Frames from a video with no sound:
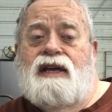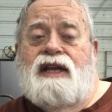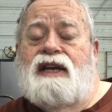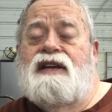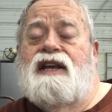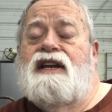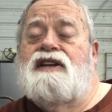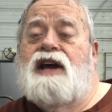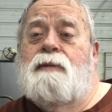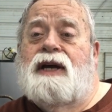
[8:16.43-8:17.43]

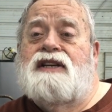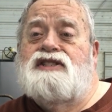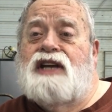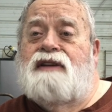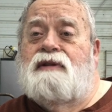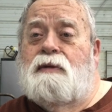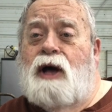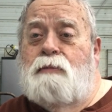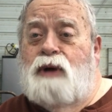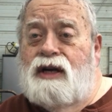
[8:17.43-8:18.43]
anytime I can save
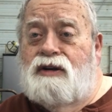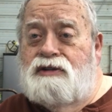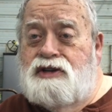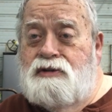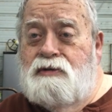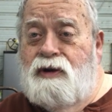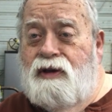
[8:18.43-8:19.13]
a buck or two